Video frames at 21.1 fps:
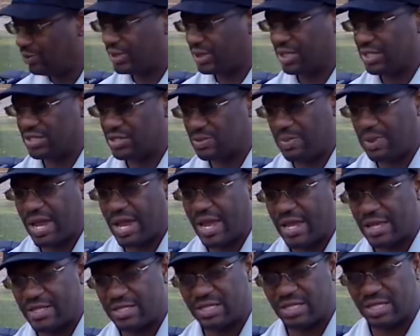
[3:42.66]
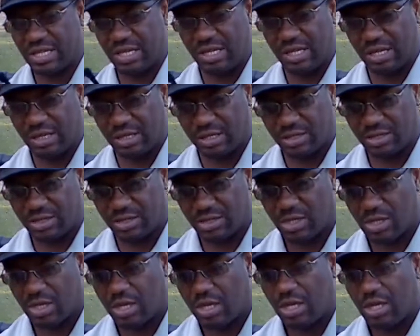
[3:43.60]
these bags is
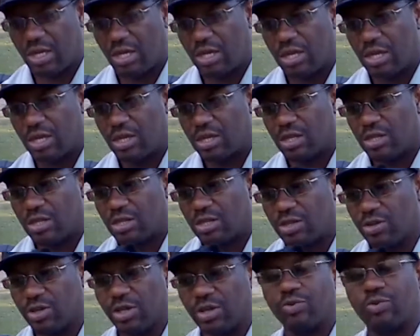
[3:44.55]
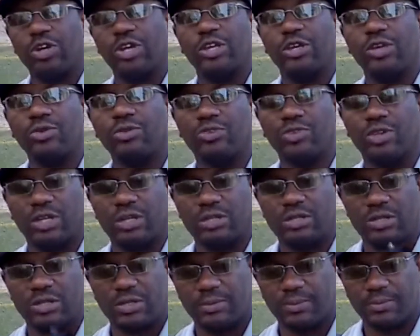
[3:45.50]
you can reuse
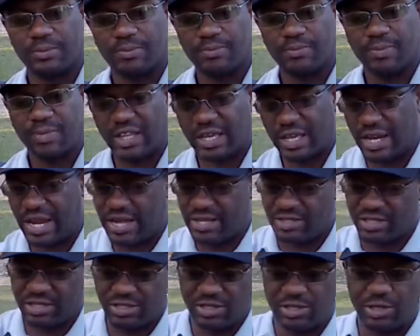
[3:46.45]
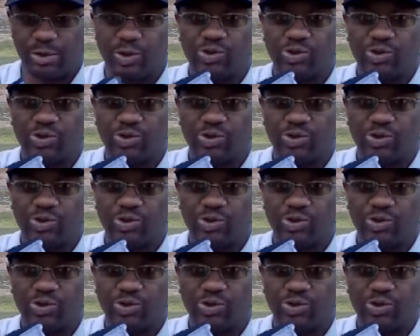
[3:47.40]
these. It has this little